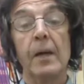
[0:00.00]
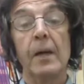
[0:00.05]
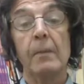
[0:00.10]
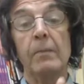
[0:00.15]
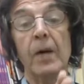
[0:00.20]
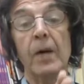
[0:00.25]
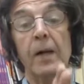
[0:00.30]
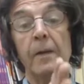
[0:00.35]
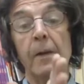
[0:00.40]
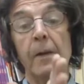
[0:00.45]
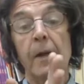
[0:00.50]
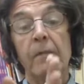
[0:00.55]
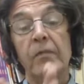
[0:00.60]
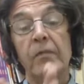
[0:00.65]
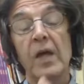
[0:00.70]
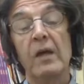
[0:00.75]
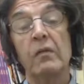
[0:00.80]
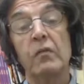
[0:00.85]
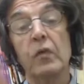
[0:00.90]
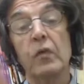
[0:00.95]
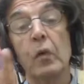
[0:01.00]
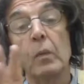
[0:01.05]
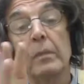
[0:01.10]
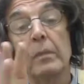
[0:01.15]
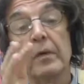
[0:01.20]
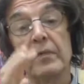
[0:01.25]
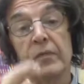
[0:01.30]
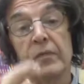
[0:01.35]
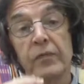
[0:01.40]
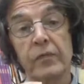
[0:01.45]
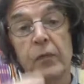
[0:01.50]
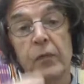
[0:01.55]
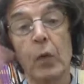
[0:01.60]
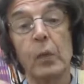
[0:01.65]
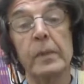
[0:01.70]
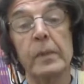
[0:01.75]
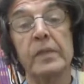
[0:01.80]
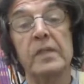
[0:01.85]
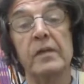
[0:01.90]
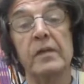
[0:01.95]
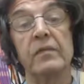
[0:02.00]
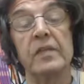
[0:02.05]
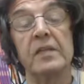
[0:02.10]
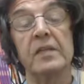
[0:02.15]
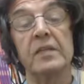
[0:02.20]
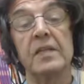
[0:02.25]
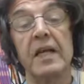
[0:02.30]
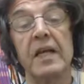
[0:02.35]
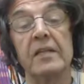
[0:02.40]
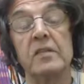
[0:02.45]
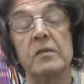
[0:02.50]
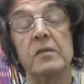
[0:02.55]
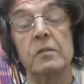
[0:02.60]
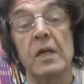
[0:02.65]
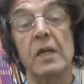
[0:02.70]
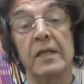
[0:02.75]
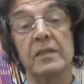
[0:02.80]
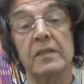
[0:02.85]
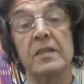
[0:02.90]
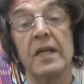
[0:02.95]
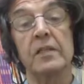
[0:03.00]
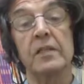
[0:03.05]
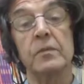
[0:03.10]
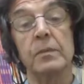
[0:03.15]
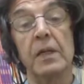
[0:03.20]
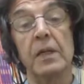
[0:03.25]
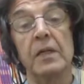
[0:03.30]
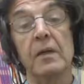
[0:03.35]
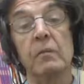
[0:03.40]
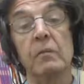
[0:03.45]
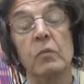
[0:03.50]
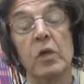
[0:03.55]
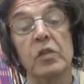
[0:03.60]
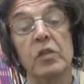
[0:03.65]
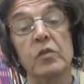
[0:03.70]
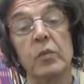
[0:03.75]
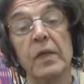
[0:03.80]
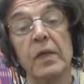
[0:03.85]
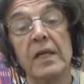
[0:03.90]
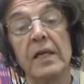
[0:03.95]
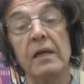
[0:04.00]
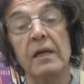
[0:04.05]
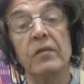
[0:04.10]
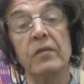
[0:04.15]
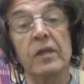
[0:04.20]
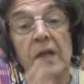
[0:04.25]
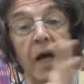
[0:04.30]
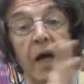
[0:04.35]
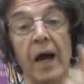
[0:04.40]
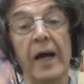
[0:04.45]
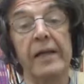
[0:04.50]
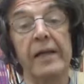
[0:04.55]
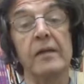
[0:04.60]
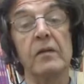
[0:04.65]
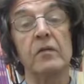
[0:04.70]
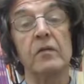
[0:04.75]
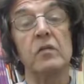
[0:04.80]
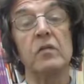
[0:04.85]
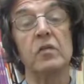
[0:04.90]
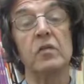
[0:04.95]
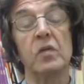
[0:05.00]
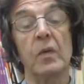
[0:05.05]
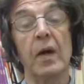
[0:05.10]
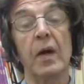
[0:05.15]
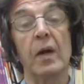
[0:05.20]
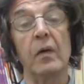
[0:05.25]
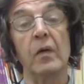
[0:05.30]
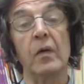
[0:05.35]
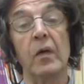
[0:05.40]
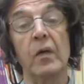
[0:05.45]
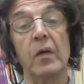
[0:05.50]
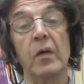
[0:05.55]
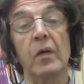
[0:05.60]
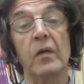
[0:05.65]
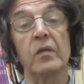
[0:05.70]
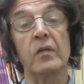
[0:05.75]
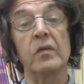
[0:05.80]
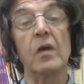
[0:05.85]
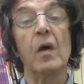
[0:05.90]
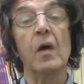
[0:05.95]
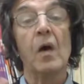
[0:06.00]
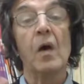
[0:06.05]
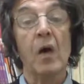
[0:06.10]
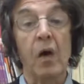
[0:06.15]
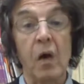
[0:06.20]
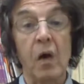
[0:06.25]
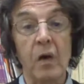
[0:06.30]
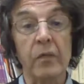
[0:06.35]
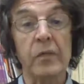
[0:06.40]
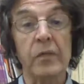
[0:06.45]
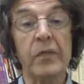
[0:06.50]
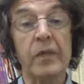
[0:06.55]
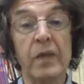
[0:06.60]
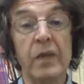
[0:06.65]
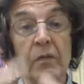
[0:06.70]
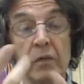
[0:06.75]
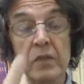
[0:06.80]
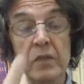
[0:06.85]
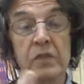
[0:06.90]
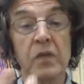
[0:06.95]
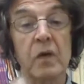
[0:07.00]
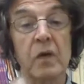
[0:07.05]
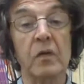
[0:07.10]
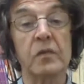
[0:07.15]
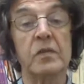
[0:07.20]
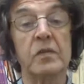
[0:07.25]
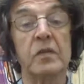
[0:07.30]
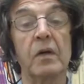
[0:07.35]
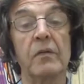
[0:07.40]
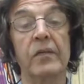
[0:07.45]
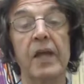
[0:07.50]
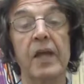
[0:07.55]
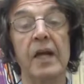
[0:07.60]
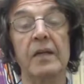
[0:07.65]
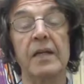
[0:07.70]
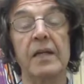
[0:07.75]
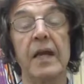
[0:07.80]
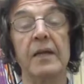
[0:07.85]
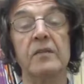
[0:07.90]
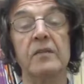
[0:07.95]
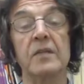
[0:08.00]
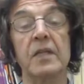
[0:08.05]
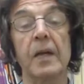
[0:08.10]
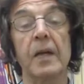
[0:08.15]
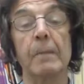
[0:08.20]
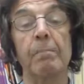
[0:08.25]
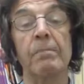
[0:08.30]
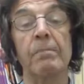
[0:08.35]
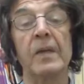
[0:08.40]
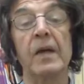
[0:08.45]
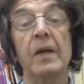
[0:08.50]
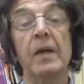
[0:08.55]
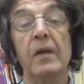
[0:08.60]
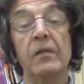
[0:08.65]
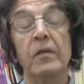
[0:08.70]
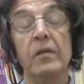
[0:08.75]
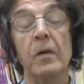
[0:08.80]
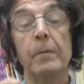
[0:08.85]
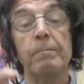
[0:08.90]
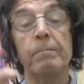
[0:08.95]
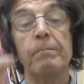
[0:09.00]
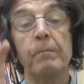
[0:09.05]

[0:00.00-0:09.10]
but that form of formative assessment in which we give guidance to our learners on the results of their testing. So